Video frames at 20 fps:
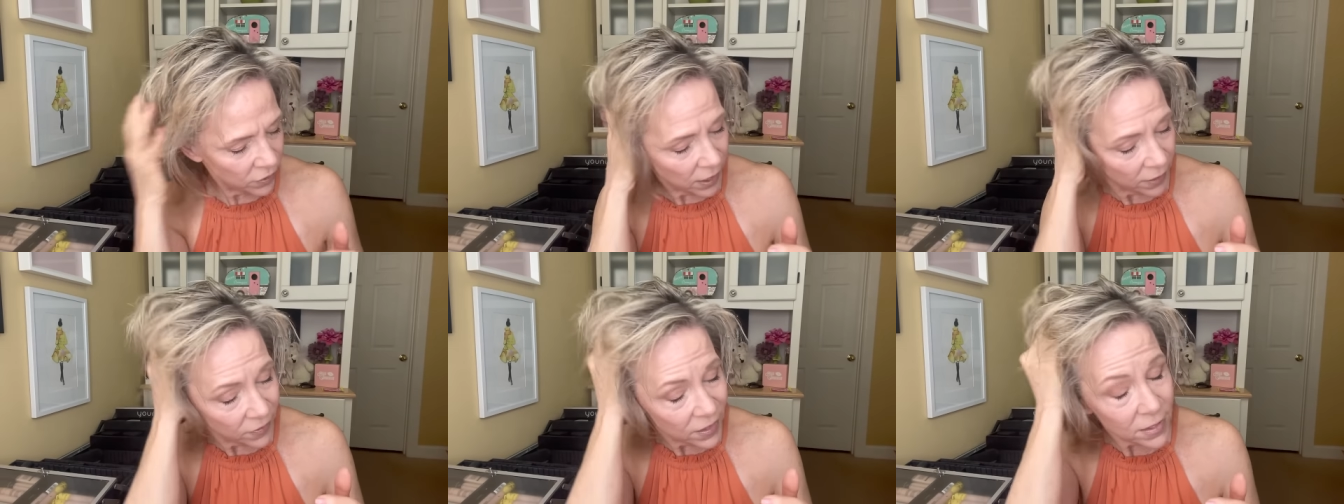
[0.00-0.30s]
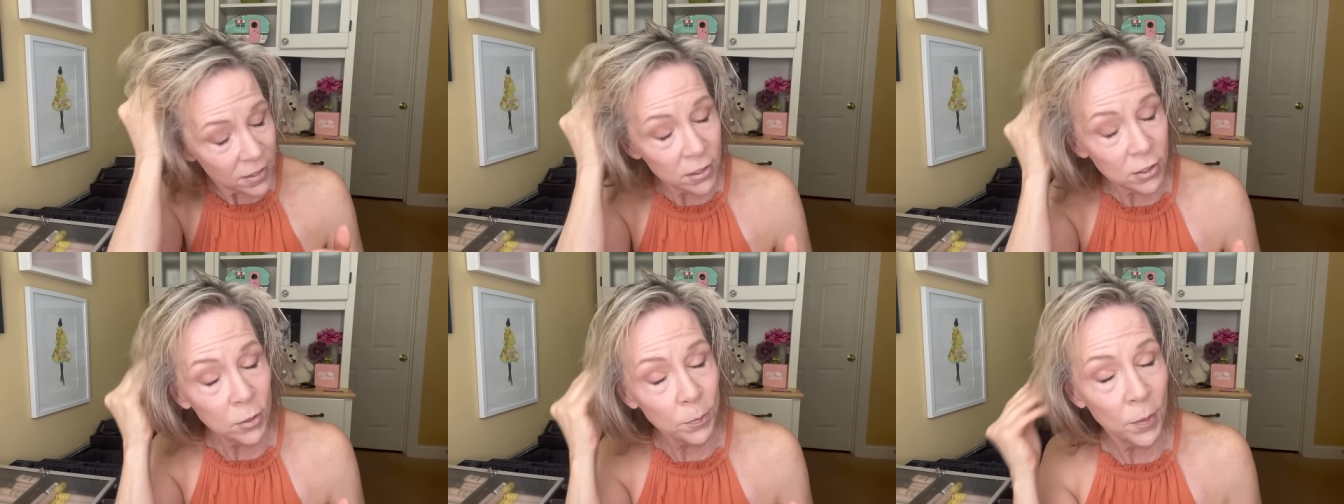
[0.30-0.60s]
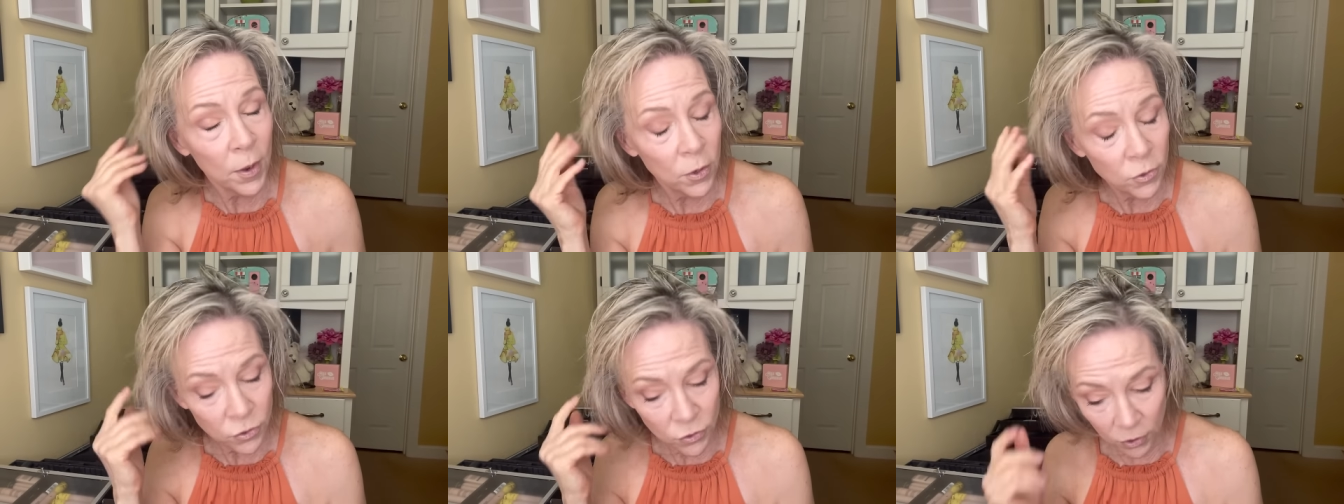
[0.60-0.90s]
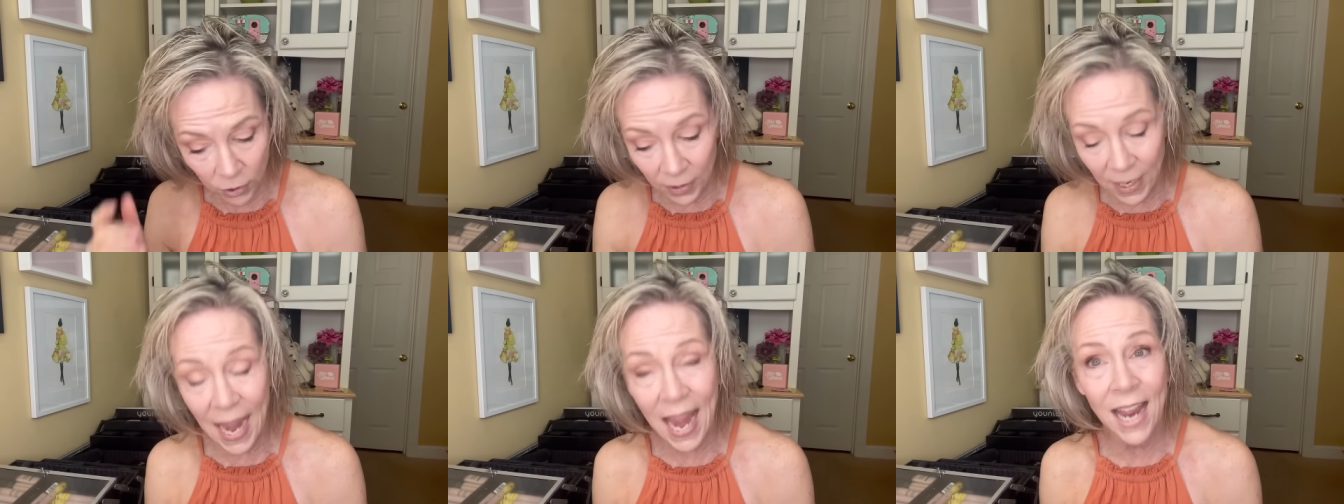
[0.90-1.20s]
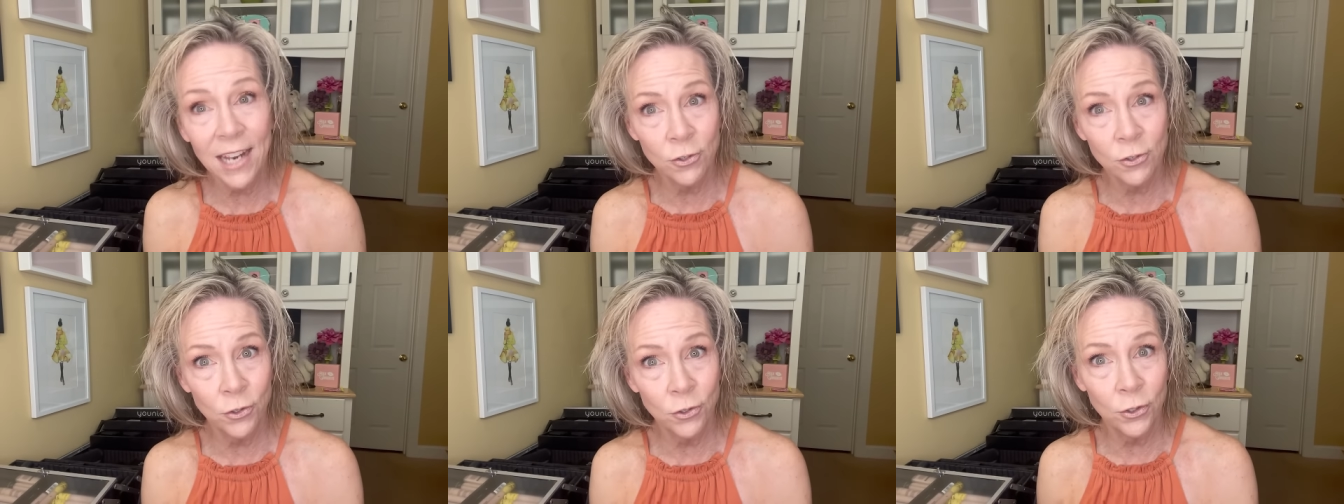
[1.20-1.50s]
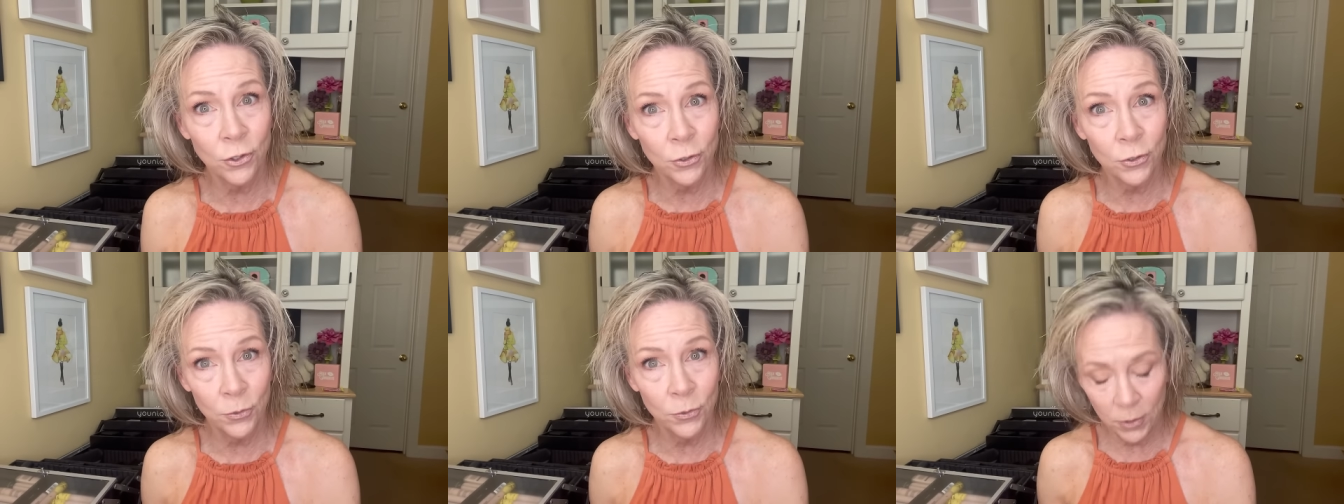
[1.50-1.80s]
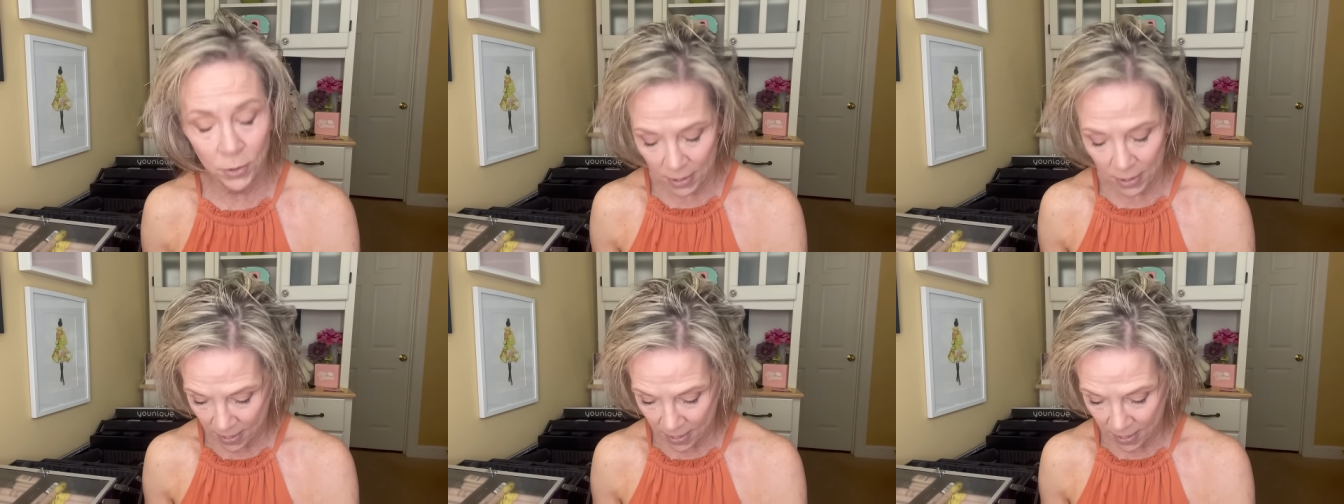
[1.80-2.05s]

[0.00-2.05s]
Now, this is supposed to last you